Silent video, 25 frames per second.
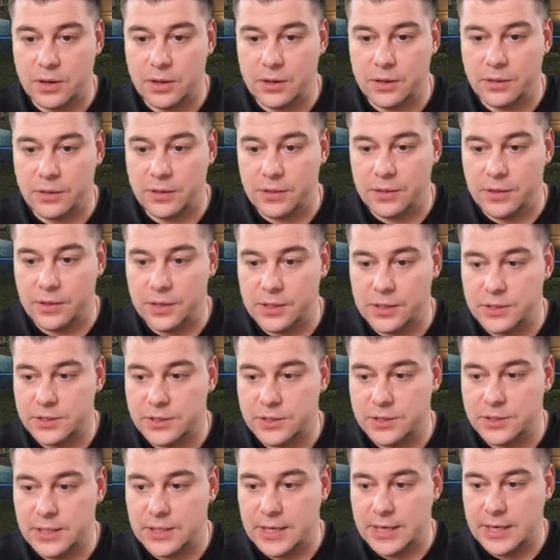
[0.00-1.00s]
and
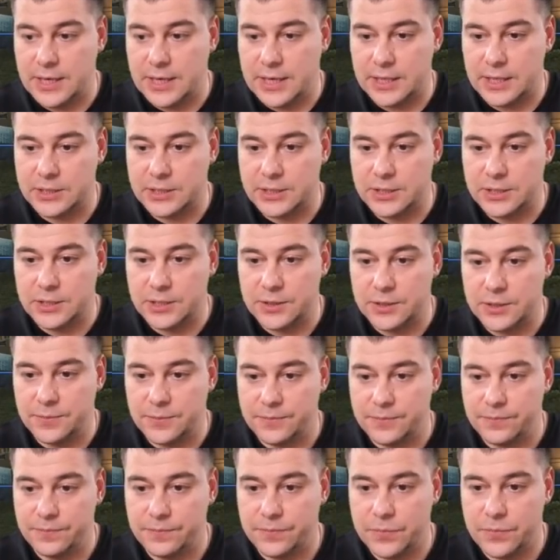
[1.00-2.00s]
this text
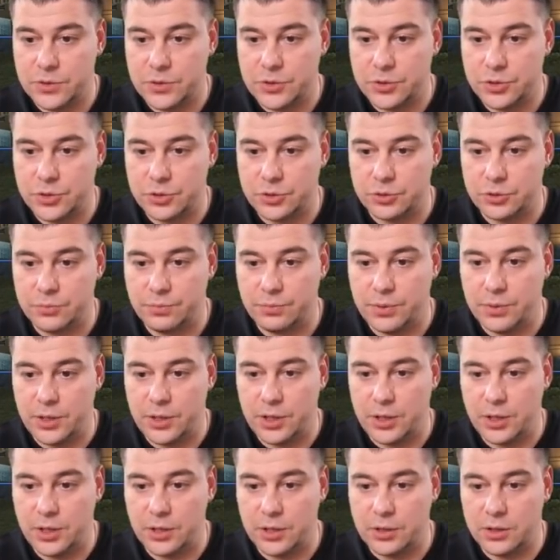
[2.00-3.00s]
should
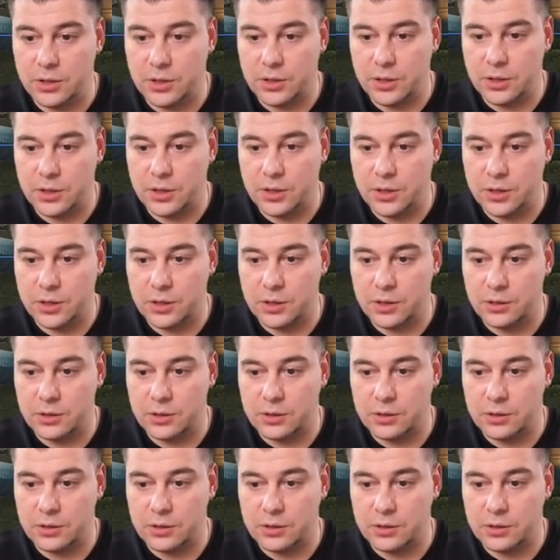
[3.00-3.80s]
be the